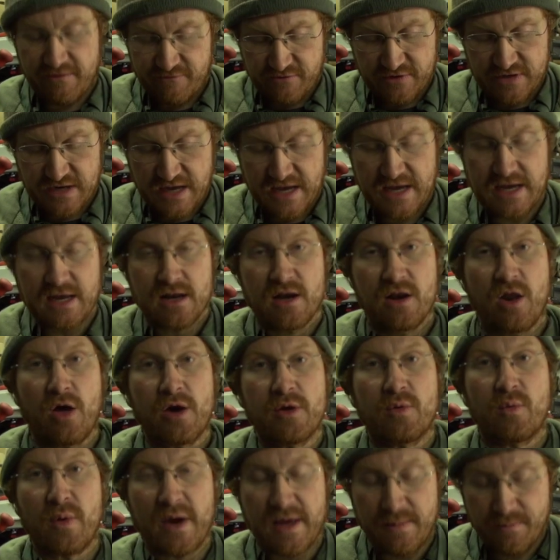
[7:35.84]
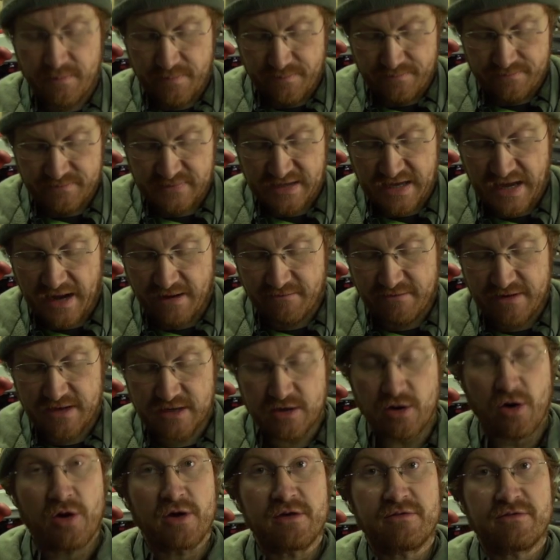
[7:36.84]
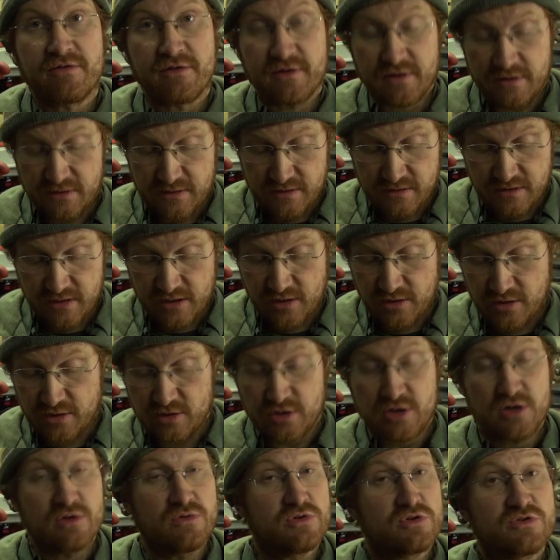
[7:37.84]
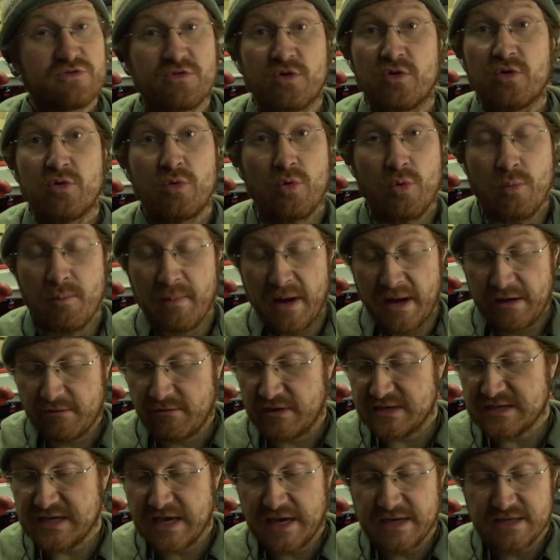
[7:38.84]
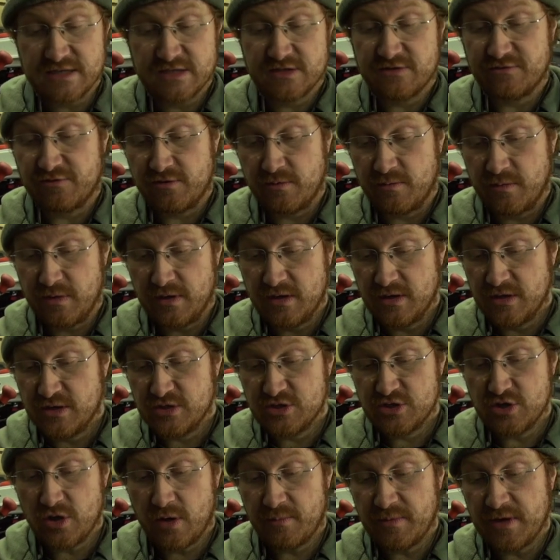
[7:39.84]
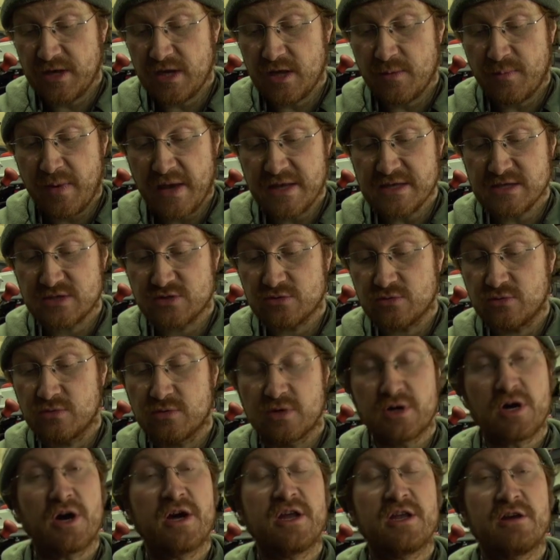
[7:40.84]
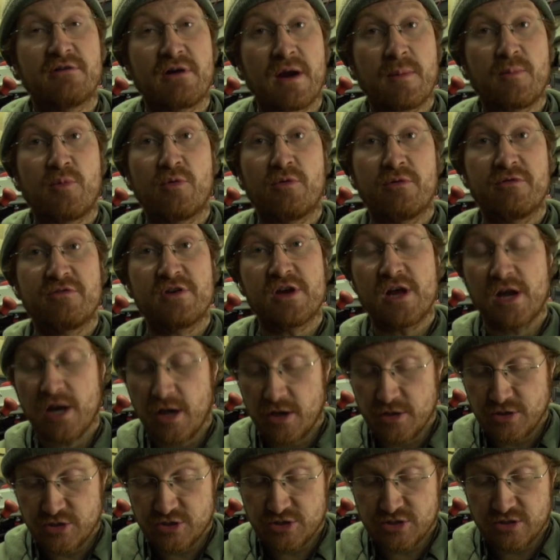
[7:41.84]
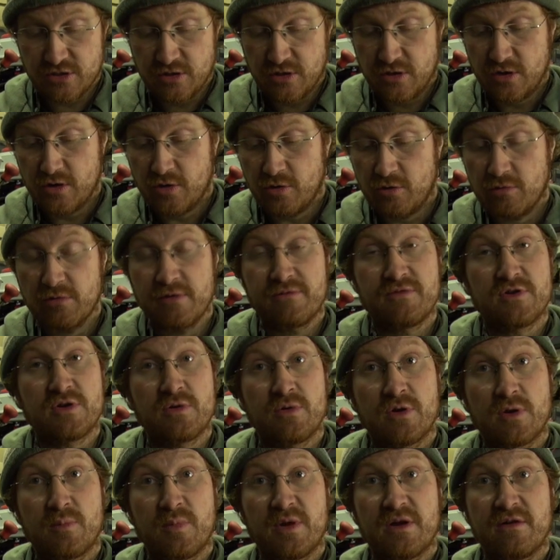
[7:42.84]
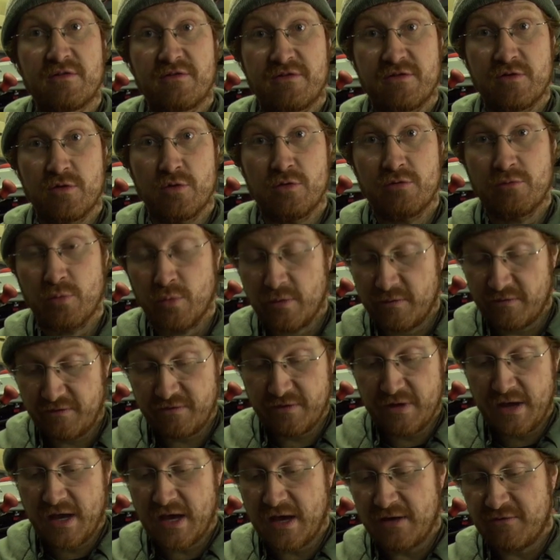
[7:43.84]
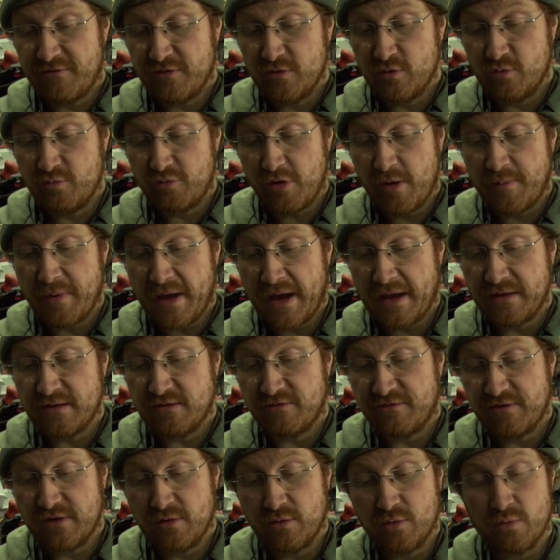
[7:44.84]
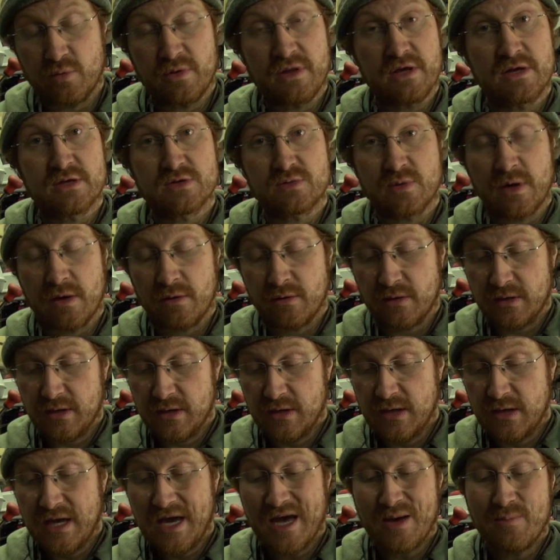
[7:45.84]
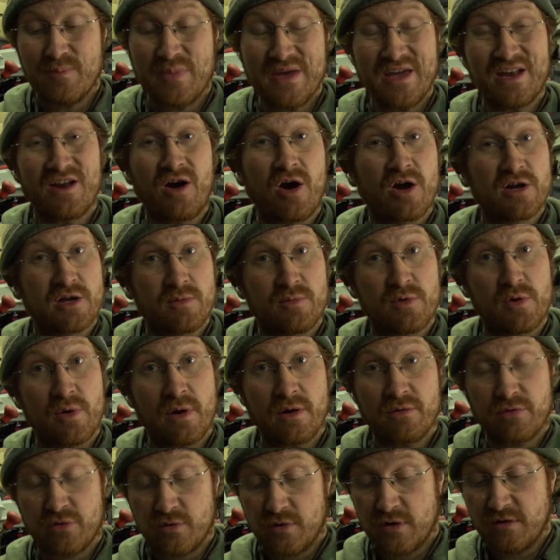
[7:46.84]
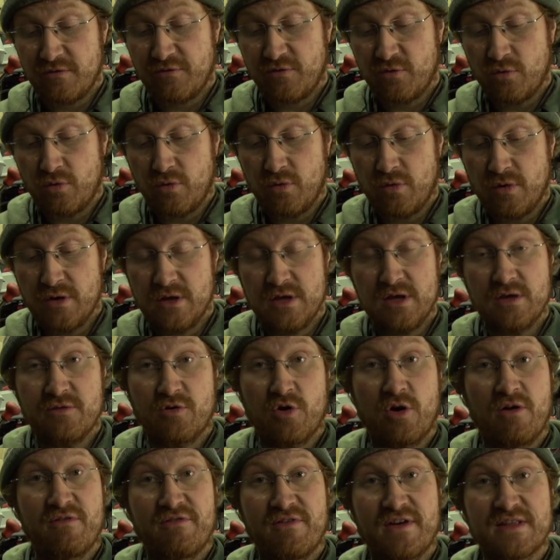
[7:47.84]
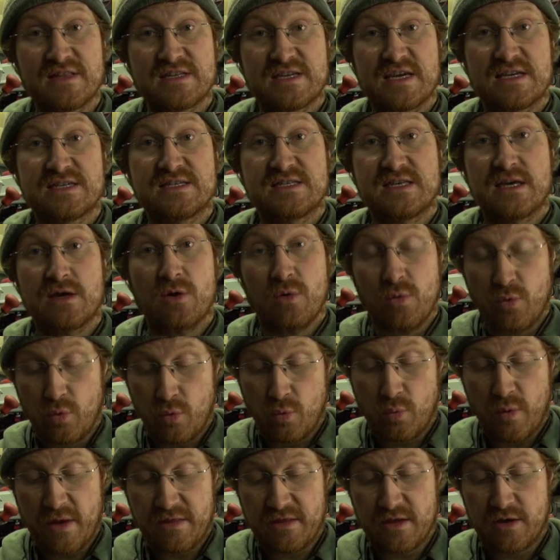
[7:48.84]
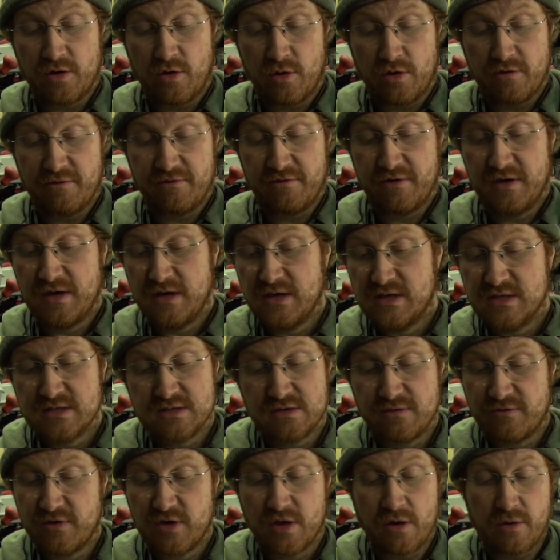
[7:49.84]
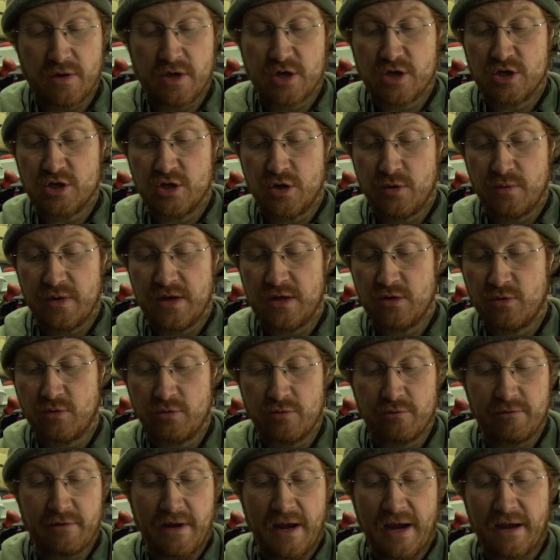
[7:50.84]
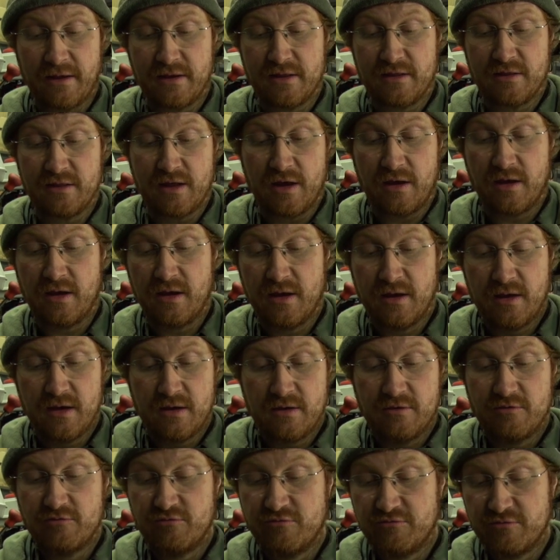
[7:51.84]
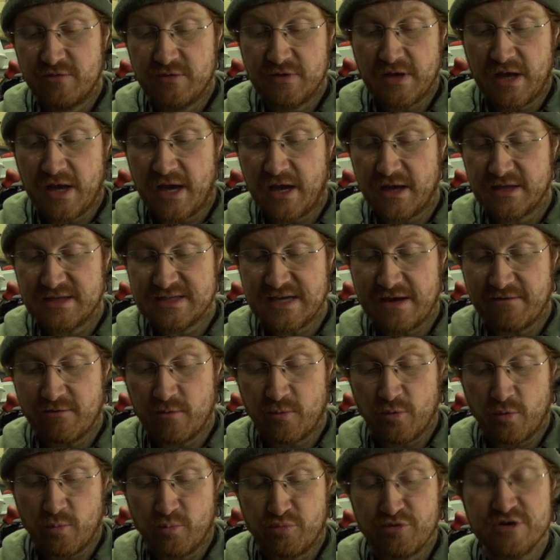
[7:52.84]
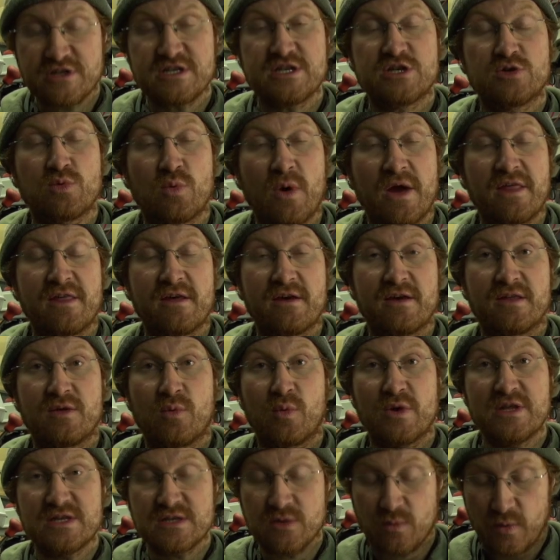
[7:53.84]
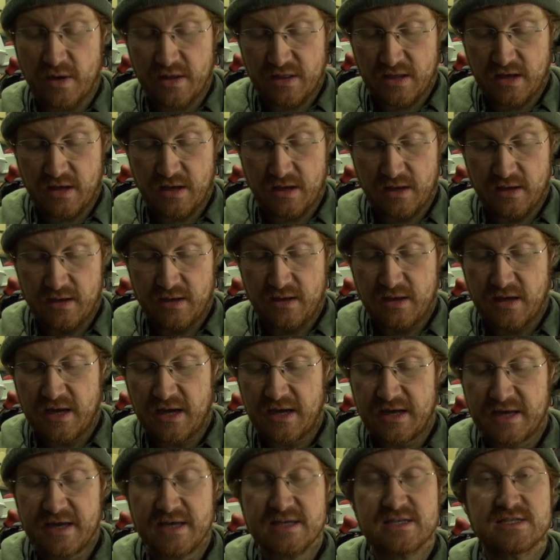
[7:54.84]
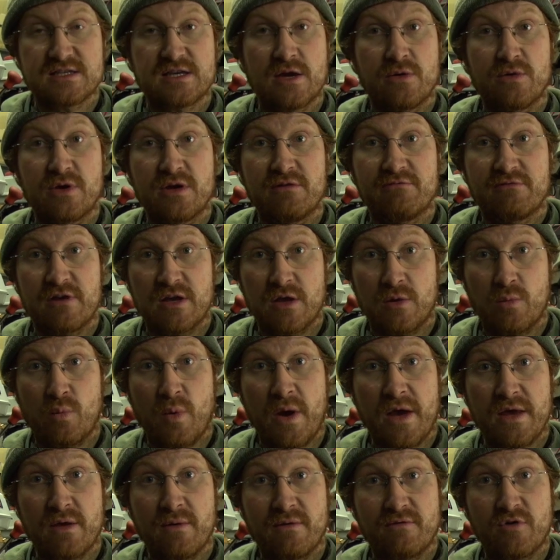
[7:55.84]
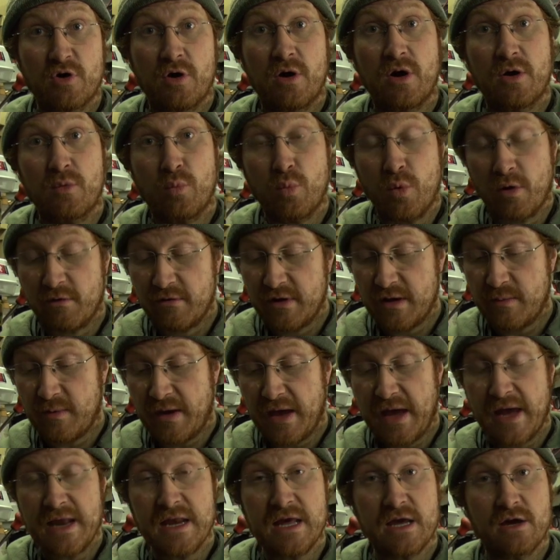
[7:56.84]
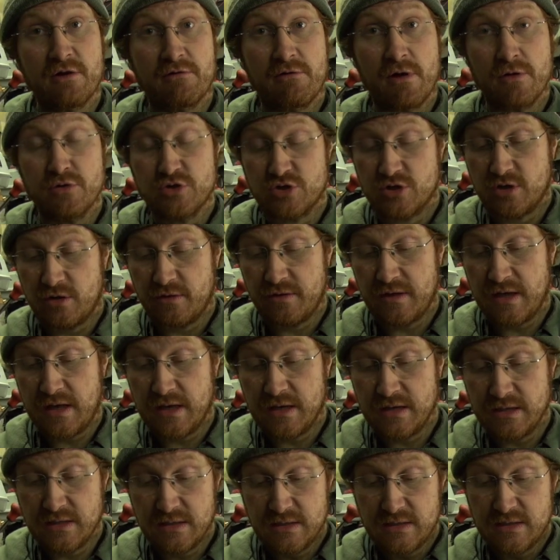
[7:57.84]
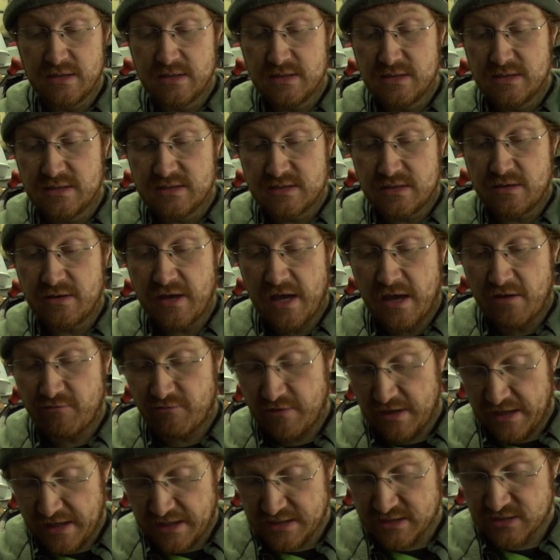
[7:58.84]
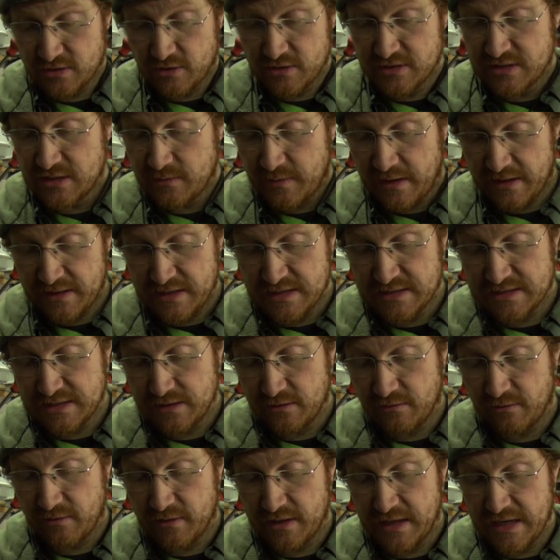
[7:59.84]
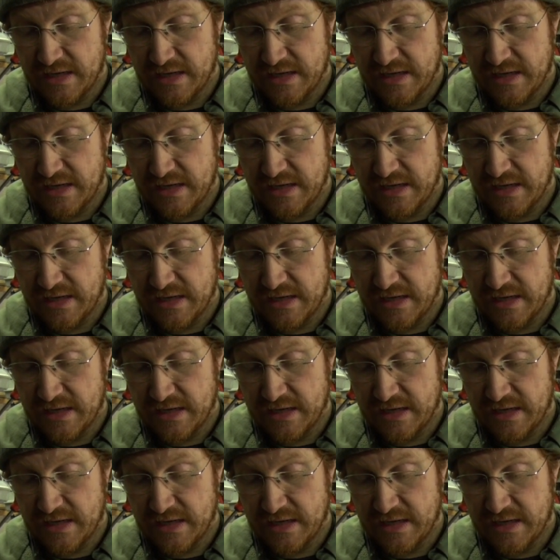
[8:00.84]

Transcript: everyday lightweight carry knife that you can use for all manner of tasks from sharpening your pencil, cutting your apple for your lunch or even doing a bit of food uh, food prep out in the field with it as well. And being RWL34, you've got a fantastic all-weather knife. So if you're going canoeing or out in the uh, terrible British weather, the winter weather, and it gets soaking, wringing wet, you haven't got to worry about any corrosion on there. So yeah, really excited about these little